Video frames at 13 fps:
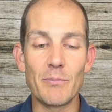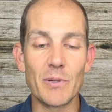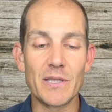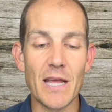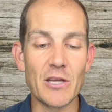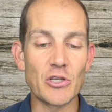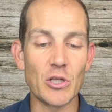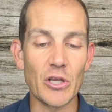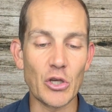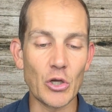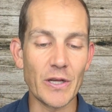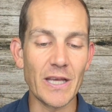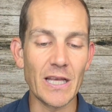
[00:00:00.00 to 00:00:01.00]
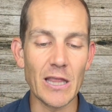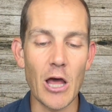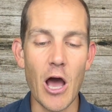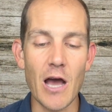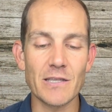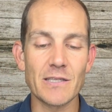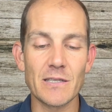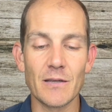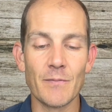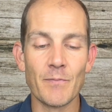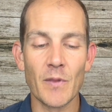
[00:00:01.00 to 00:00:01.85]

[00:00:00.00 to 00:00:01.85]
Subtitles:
potentially could get lost.